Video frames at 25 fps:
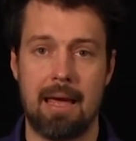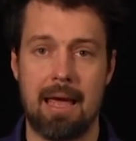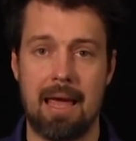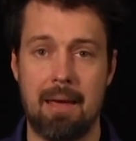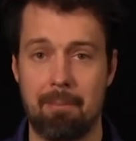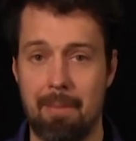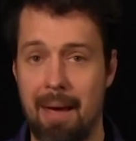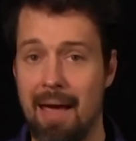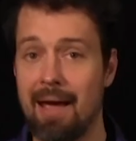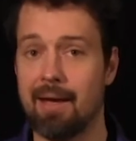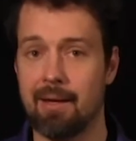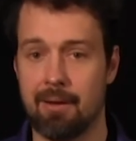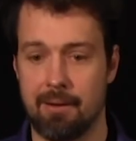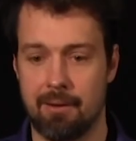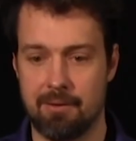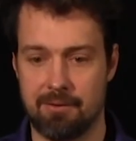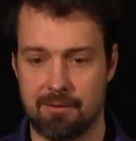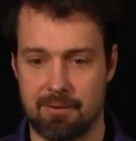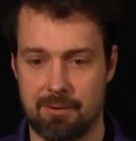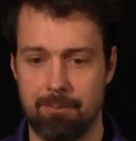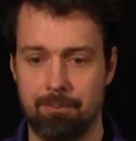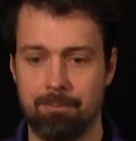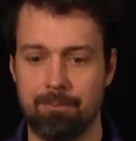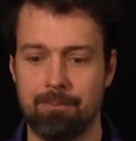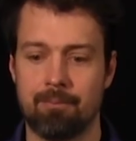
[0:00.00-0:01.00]
a
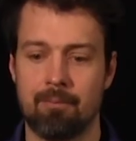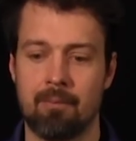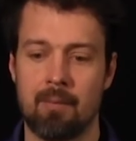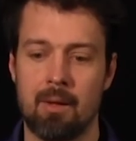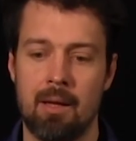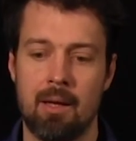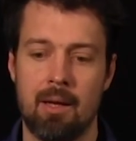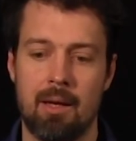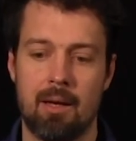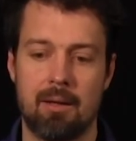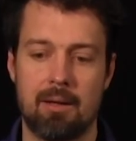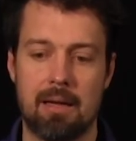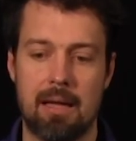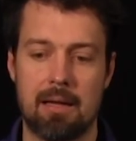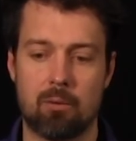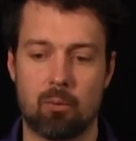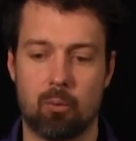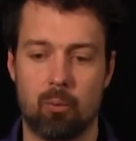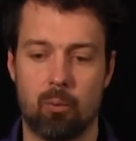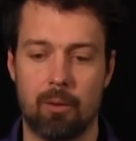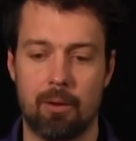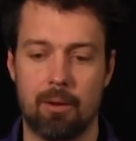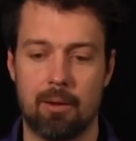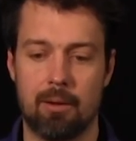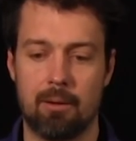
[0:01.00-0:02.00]
mechanism
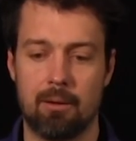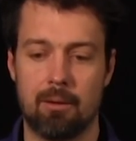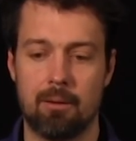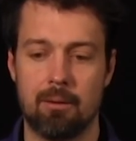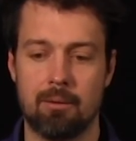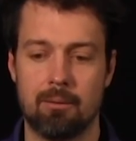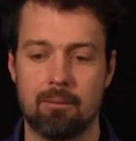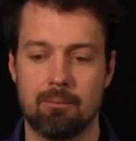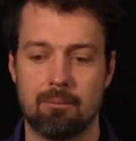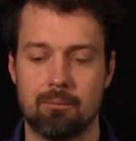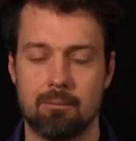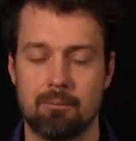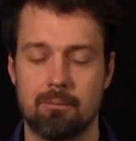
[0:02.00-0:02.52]
that will